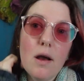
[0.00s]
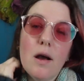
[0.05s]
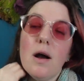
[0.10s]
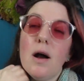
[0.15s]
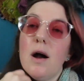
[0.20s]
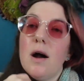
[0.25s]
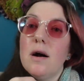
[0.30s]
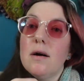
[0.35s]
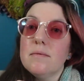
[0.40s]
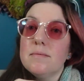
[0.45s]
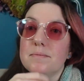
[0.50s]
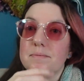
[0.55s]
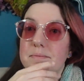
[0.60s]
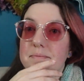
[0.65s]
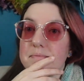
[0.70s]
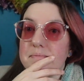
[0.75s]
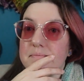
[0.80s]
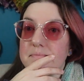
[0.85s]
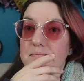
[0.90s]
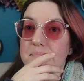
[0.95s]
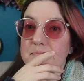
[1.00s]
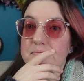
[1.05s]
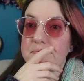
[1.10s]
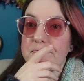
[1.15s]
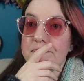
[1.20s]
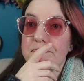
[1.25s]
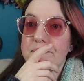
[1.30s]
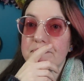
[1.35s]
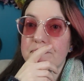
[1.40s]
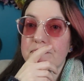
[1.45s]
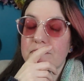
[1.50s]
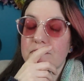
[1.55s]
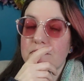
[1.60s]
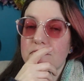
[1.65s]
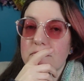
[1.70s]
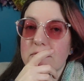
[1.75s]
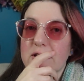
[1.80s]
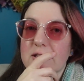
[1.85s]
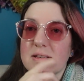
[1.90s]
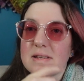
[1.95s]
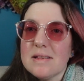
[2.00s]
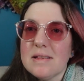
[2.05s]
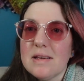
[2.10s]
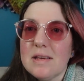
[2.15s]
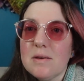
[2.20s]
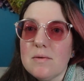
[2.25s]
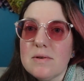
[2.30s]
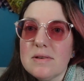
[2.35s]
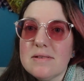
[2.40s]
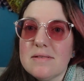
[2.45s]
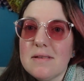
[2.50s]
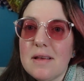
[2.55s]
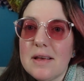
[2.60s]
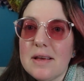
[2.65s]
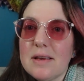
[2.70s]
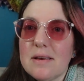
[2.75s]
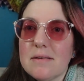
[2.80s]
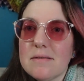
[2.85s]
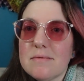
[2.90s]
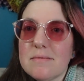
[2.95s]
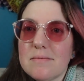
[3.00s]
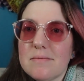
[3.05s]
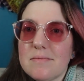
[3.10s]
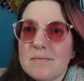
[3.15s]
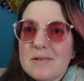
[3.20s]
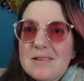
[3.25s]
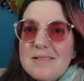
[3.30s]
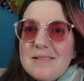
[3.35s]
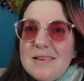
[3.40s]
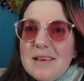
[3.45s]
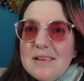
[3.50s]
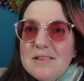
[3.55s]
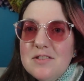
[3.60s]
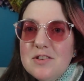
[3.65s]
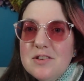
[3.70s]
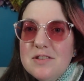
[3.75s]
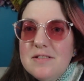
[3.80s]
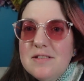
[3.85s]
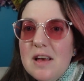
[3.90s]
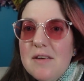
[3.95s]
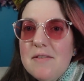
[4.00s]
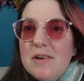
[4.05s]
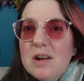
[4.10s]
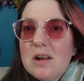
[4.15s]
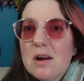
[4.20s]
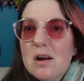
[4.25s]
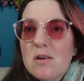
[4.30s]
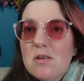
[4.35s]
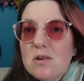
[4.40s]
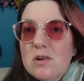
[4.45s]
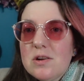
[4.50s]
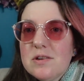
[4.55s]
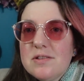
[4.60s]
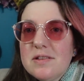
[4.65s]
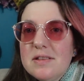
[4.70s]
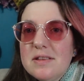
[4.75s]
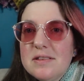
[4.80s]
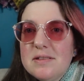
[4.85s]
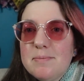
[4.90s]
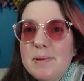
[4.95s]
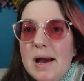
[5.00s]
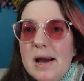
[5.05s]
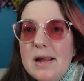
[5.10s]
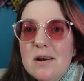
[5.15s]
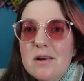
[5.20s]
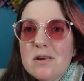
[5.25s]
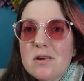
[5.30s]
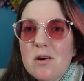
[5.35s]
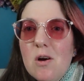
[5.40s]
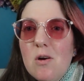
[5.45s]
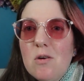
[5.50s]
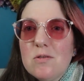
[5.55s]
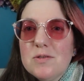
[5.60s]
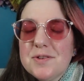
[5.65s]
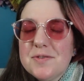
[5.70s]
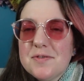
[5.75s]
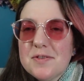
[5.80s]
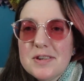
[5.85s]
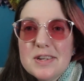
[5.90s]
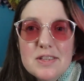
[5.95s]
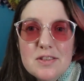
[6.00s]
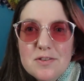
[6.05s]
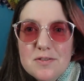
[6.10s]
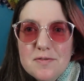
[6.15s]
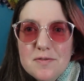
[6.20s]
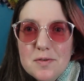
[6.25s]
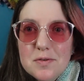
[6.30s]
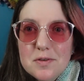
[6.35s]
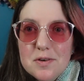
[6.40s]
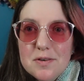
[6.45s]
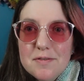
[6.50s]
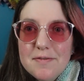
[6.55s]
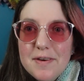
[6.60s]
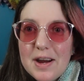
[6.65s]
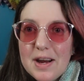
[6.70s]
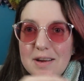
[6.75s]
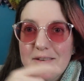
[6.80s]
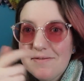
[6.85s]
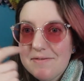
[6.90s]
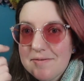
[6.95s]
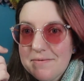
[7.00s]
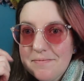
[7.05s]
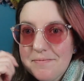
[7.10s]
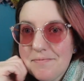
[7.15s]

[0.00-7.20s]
Because I think it was like 6 or 7 colors, and this pattern calls for either 4 or 5.